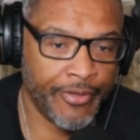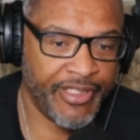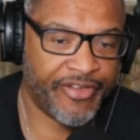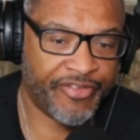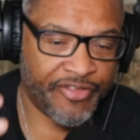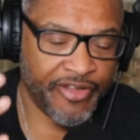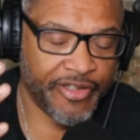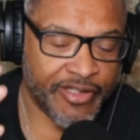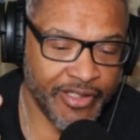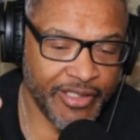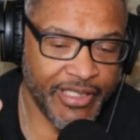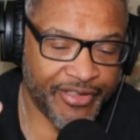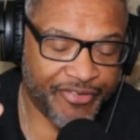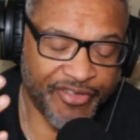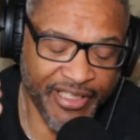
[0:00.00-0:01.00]
It's the
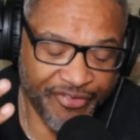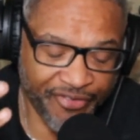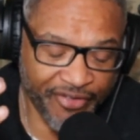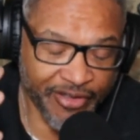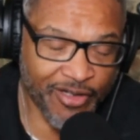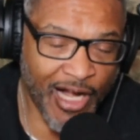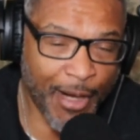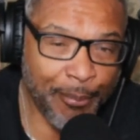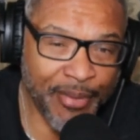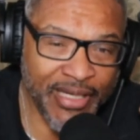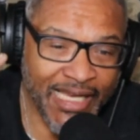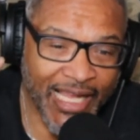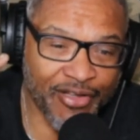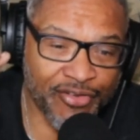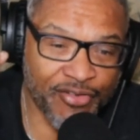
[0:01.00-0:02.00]
it's it's the
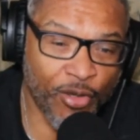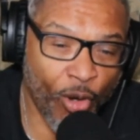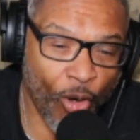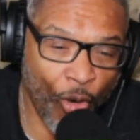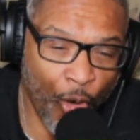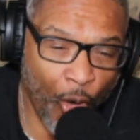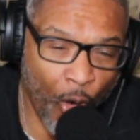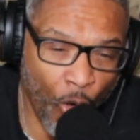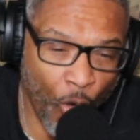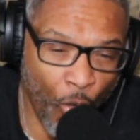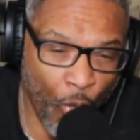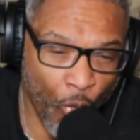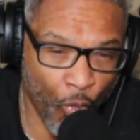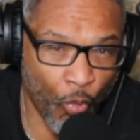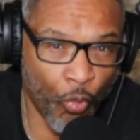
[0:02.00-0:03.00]
company as a
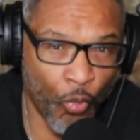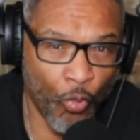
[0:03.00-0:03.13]
whole.